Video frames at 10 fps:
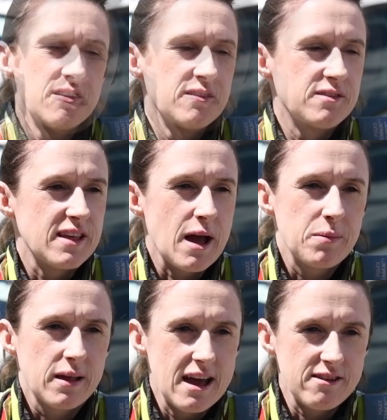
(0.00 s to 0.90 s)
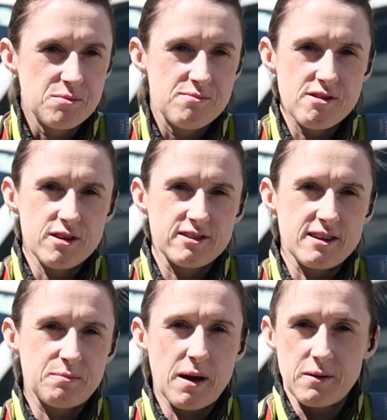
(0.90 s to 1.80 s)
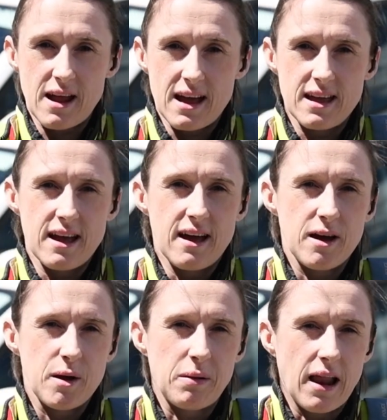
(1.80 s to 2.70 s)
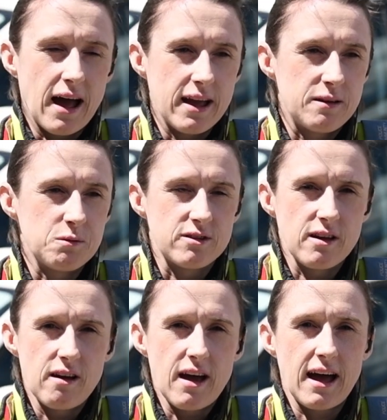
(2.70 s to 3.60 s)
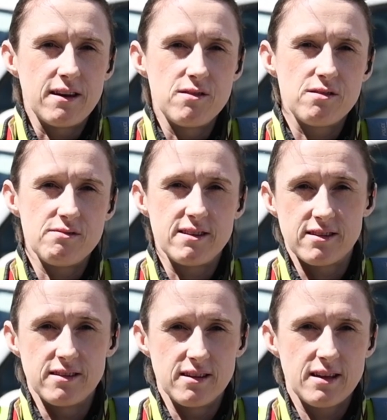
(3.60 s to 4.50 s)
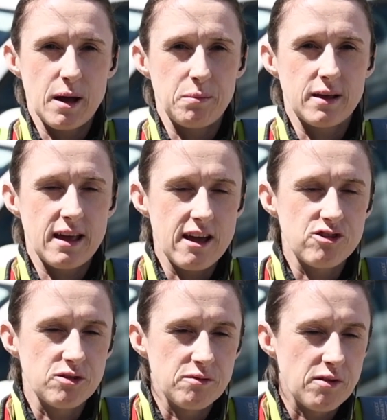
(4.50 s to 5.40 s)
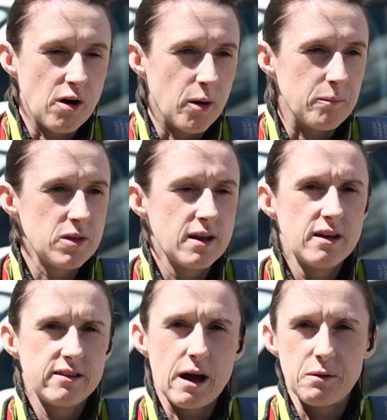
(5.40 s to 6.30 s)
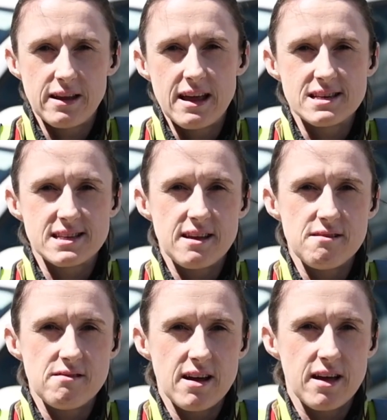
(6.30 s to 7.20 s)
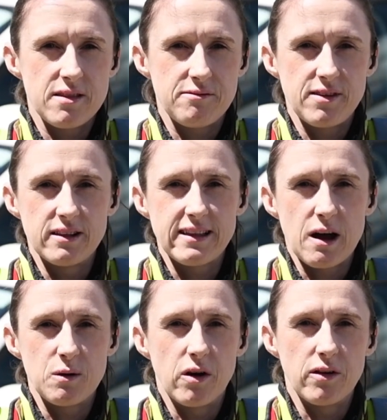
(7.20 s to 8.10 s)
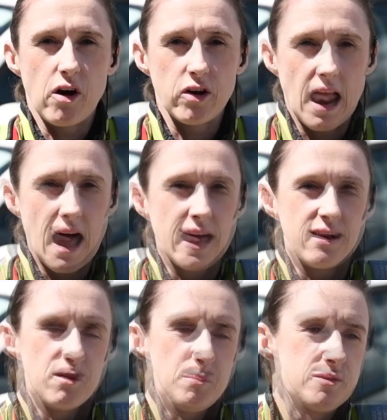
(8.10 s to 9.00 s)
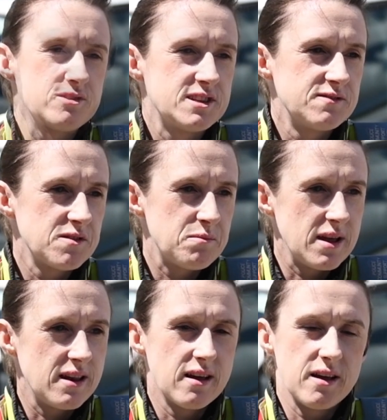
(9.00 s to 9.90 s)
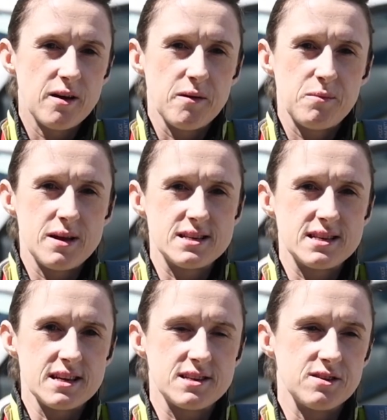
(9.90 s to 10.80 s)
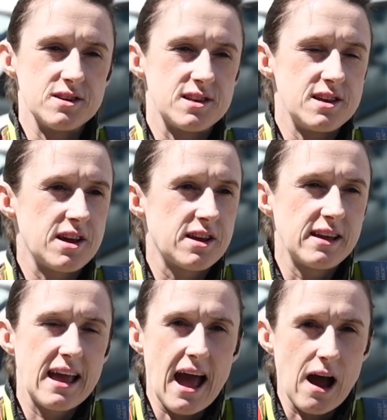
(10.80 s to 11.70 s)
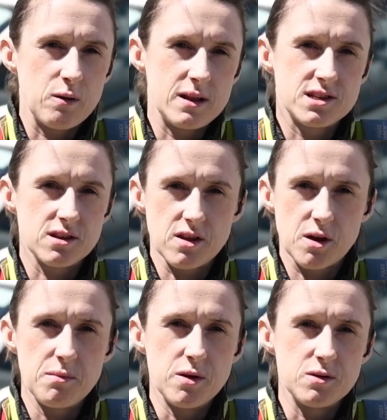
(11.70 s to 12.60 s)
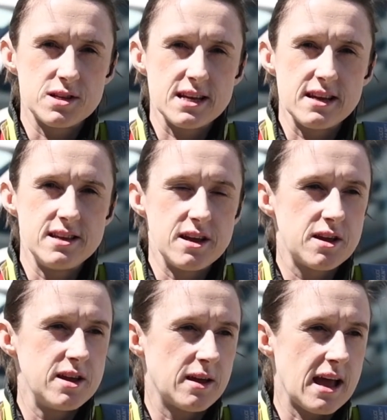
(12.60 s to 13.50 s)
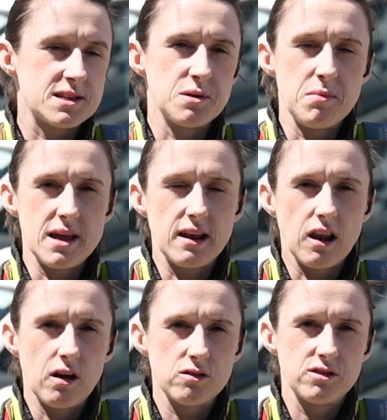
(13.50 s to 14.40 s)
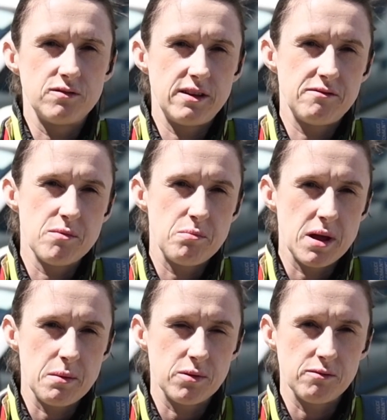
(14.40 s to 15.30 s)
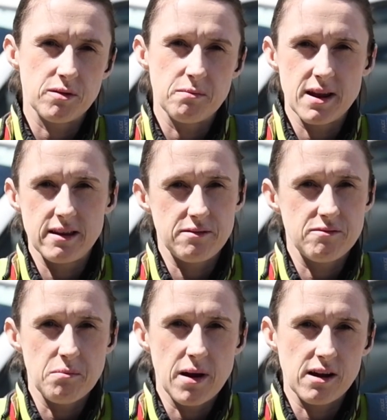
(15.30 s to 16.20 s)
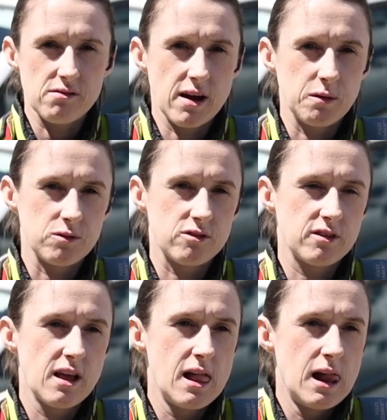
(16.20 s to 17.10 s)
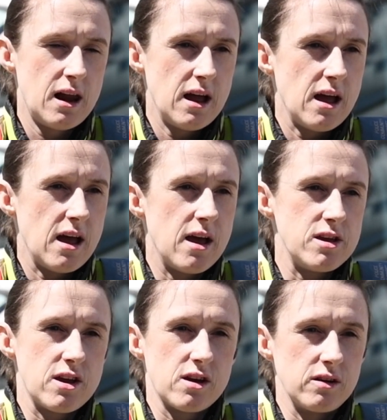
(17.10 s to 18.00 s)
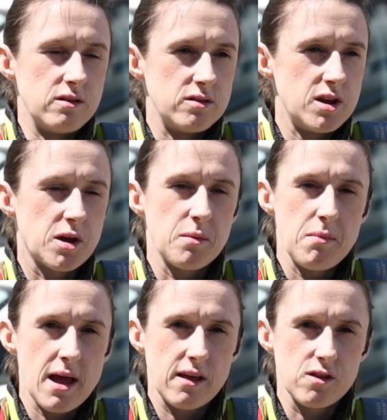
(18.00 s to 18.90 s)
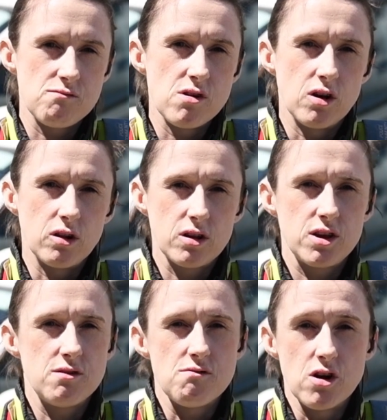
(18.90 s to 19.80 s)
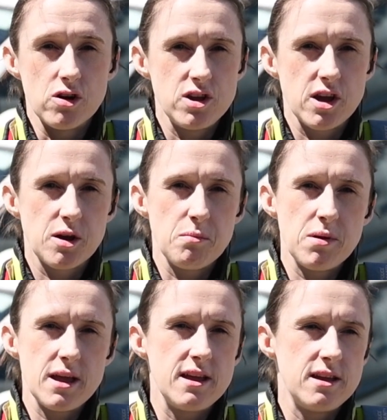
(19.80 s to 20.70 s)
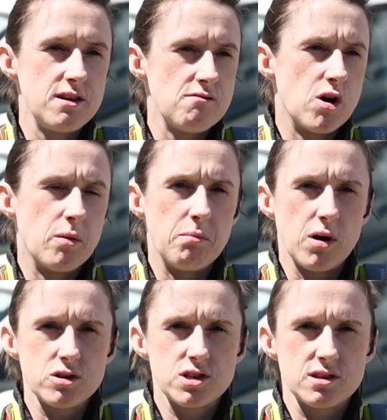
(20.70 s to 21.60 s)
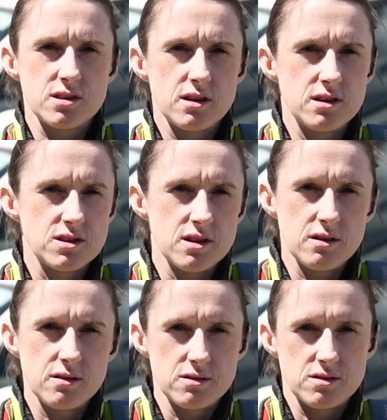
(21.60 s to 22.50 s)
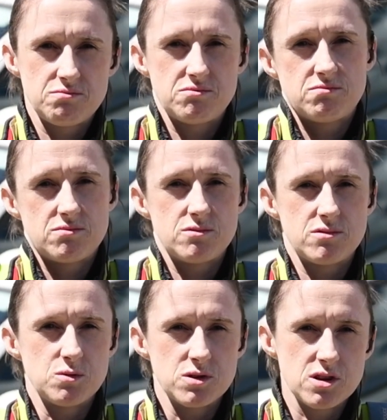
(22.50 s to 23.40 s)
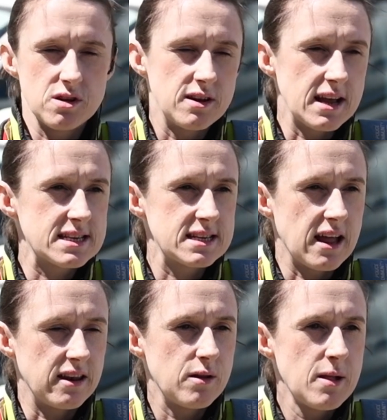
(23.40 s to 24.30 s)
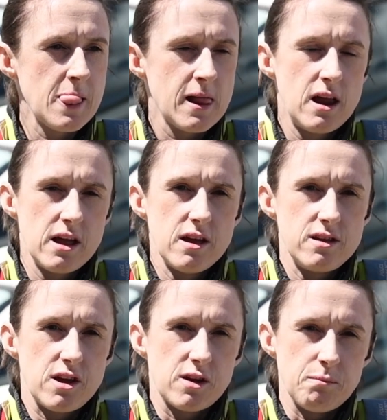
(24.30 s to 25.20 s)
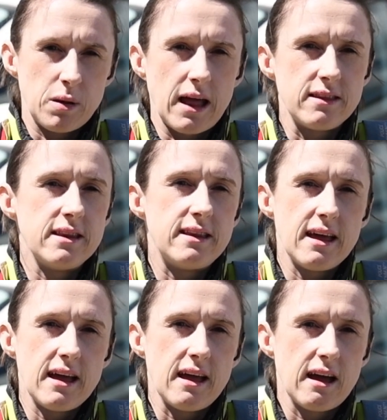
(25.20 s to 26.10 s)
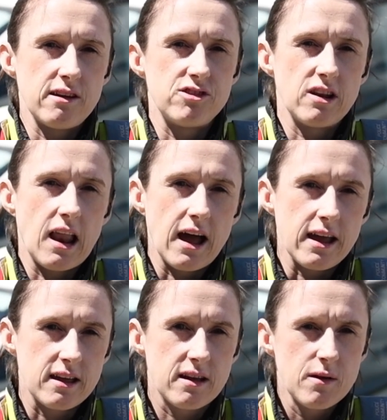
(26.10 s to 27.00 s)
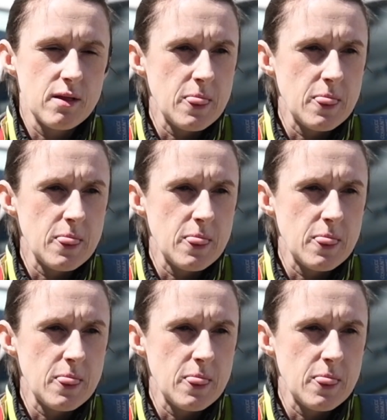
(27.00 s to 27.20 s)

So the application process back when I applied was a handwritten application form. Nowadays they're filled out online. So the positives of being a PCSO is that you can get out into the community and you get to meet lots of different people from many different backgrounds. You can make the role your own. You can be your own boss as to a certain extent. You can plan your day as you like.